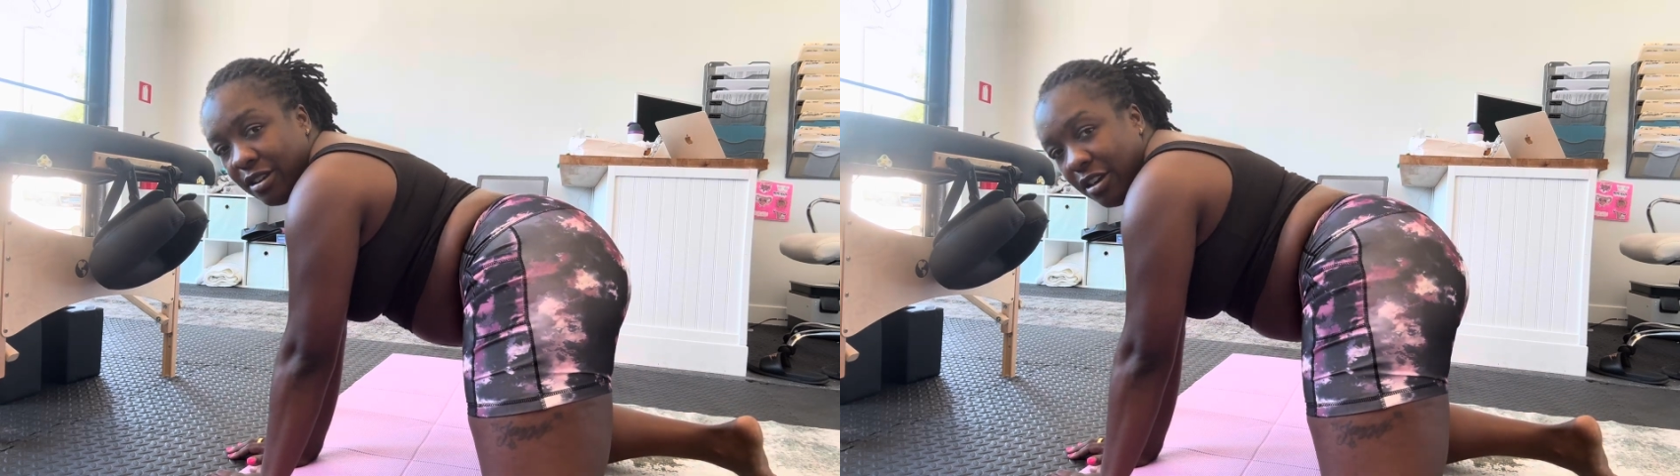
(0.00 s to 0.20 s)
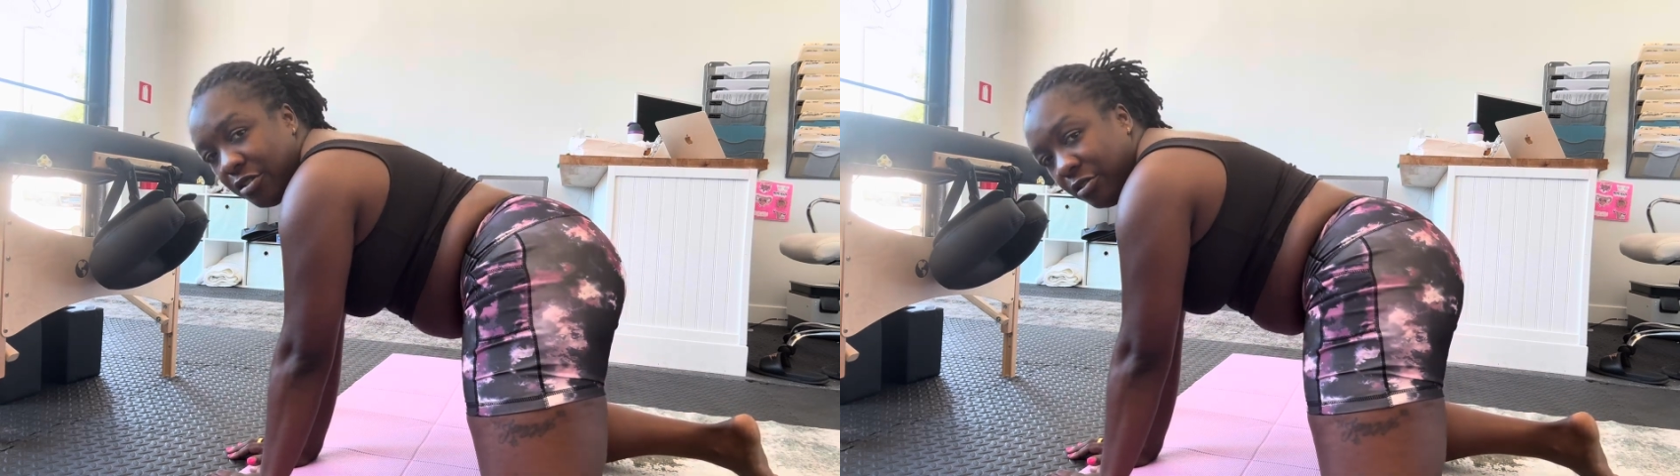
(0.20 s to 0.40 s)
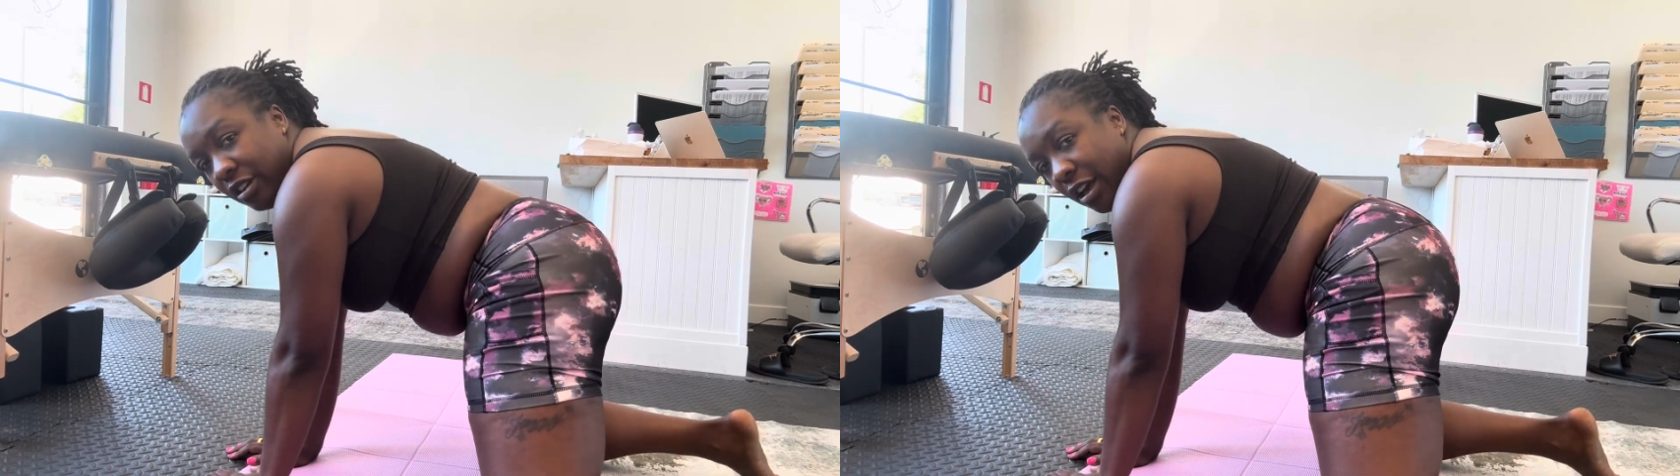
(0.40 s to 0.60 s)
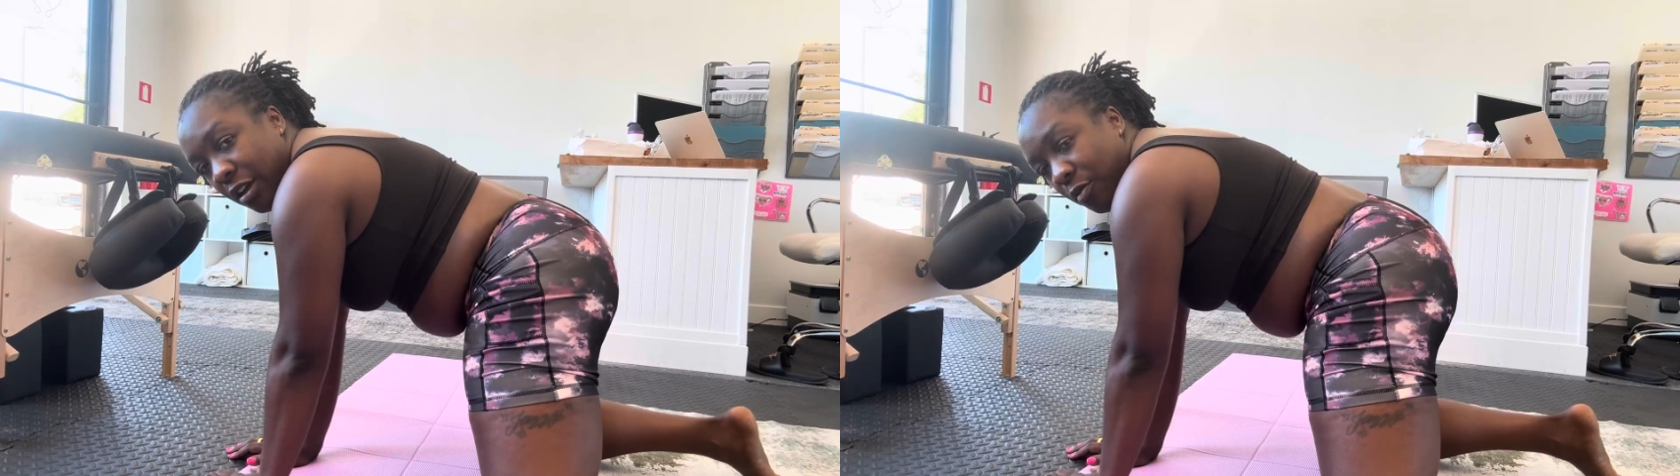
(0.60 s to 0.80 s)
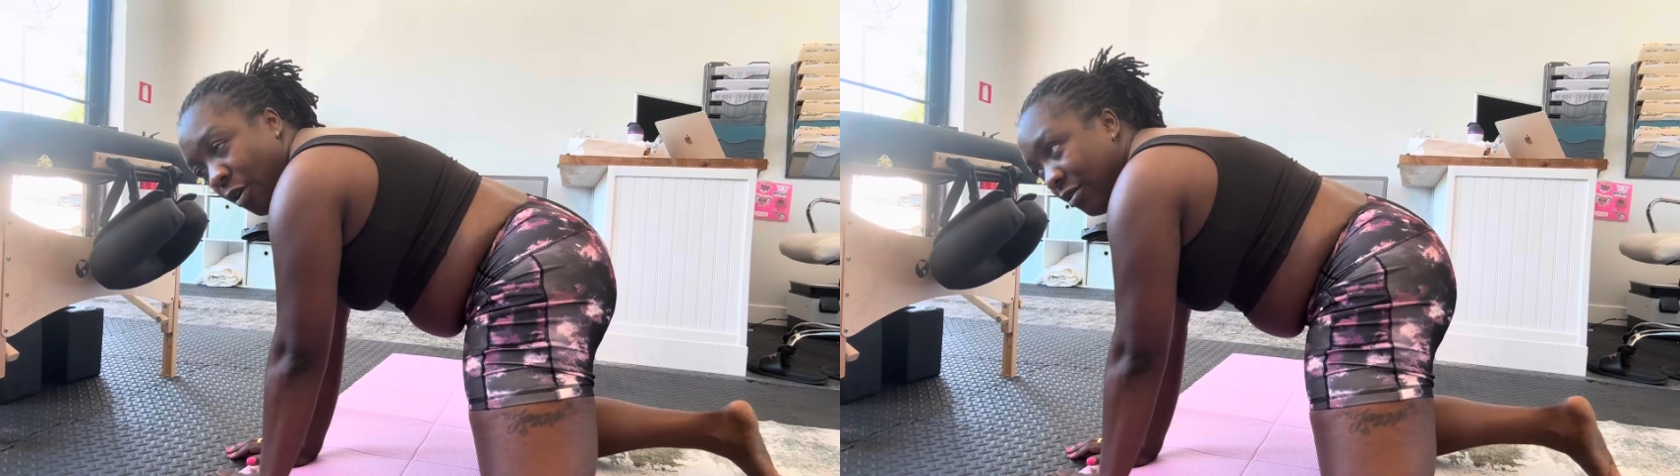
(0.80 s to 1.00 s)
other
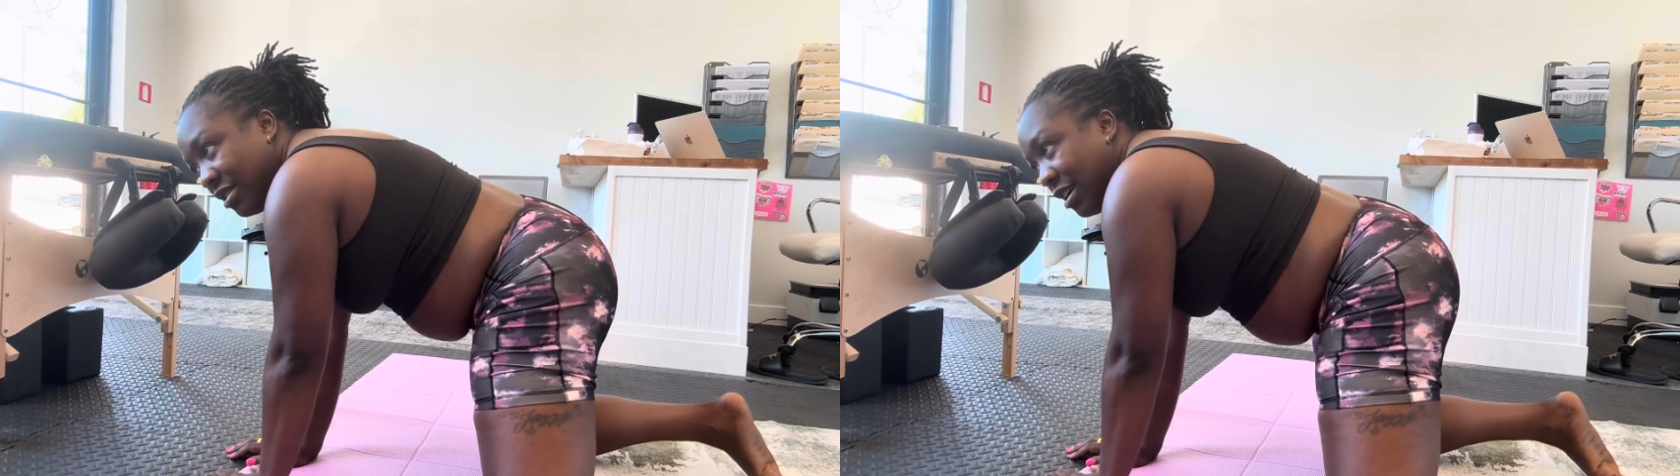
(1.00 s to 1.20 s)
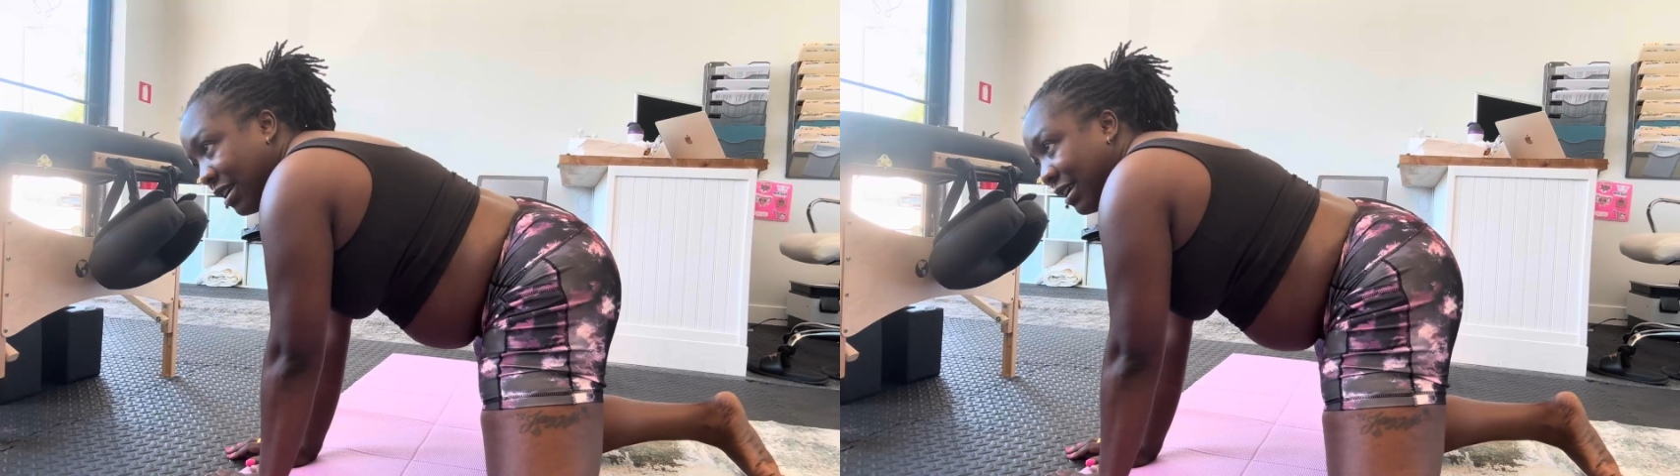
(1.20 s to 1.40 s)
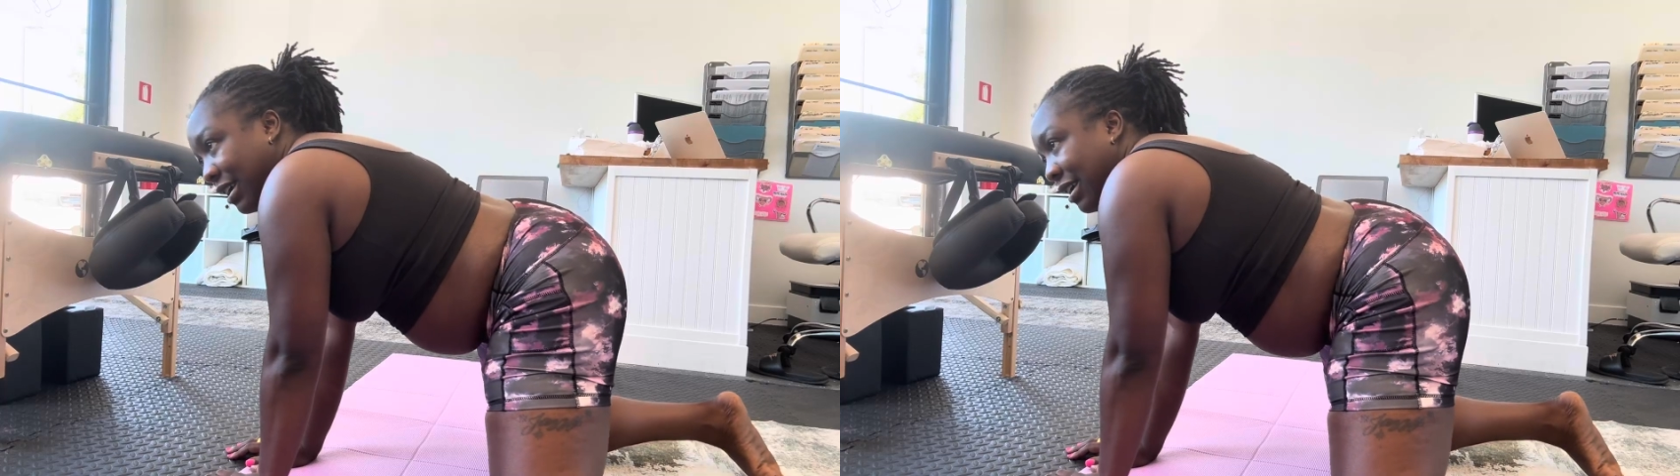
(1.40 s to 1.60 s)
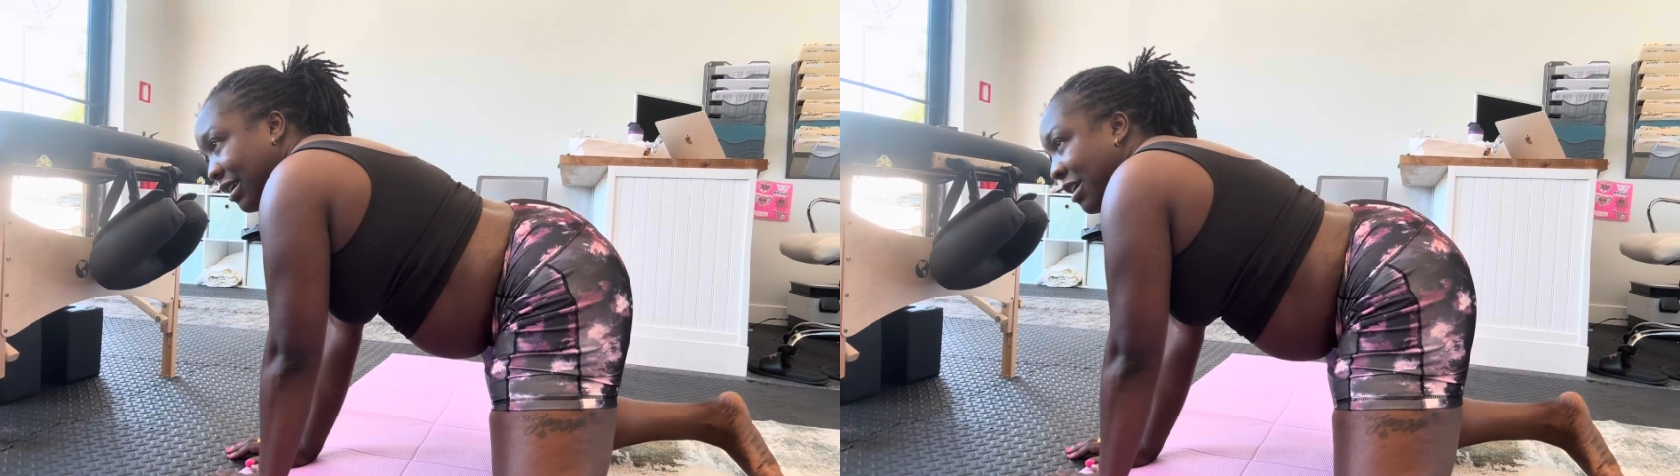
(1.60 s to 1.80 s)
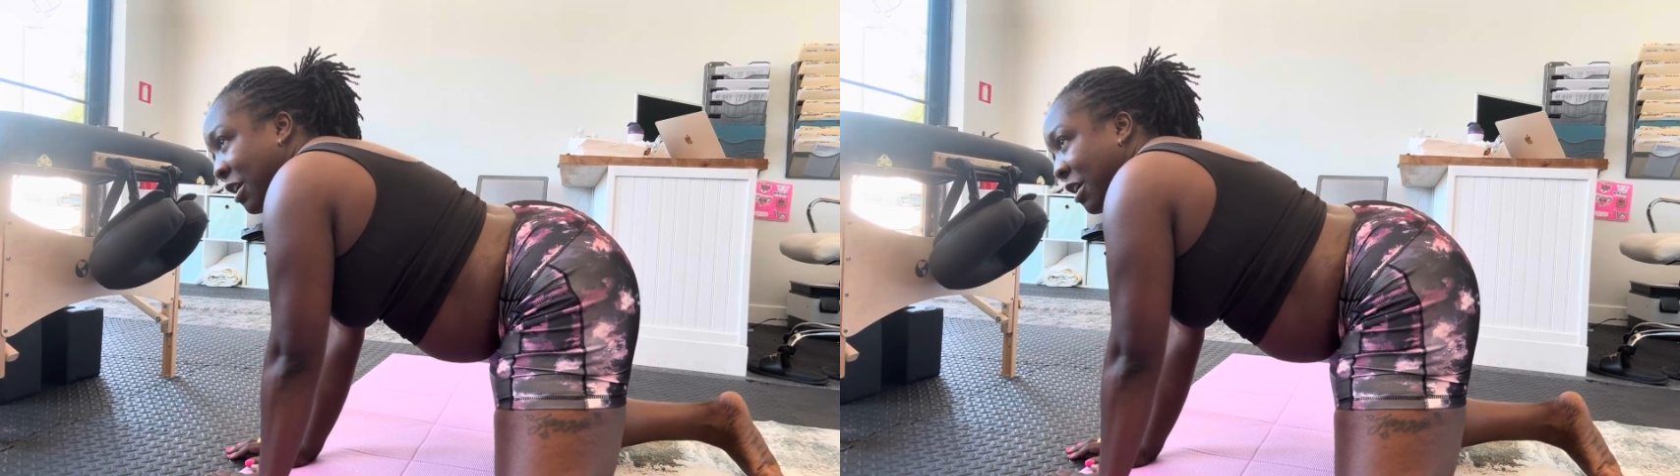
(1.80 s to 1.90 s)
side wall, tucking.